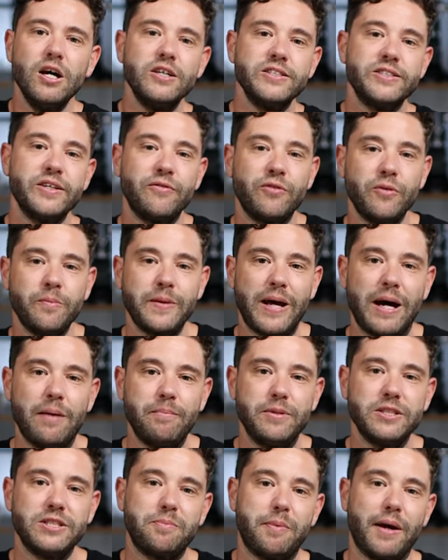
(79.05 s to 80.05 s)
So from
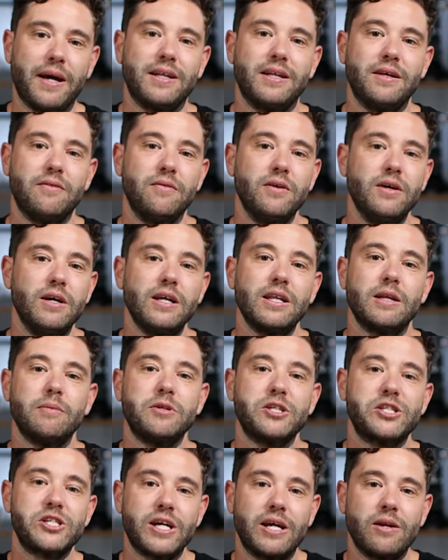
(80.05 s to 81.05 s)
that perspective, the
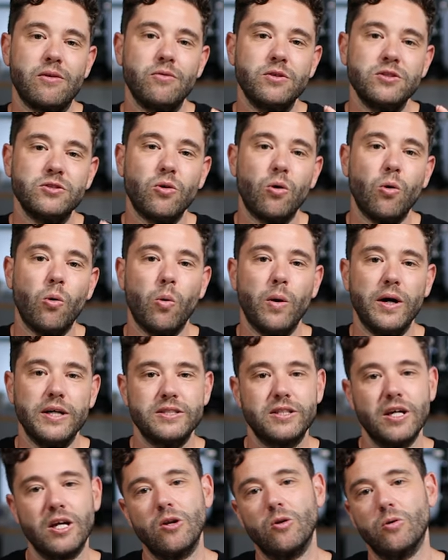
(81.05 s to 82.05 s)
machine was
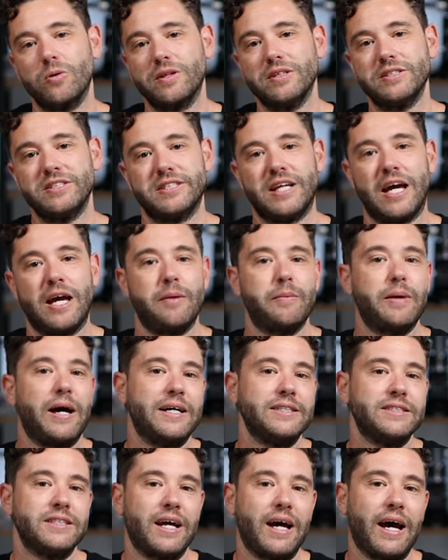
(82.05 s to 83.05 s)
always gonna look the same
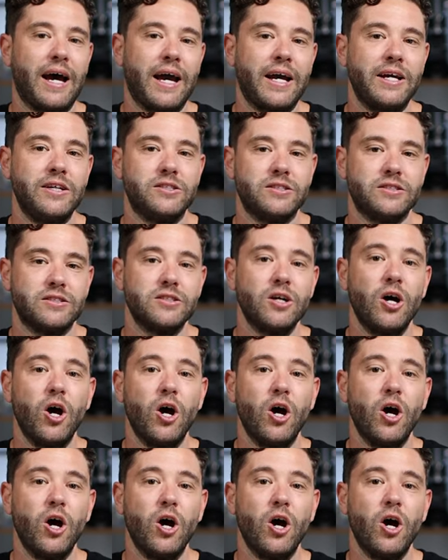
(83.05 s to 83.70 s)
as it ages,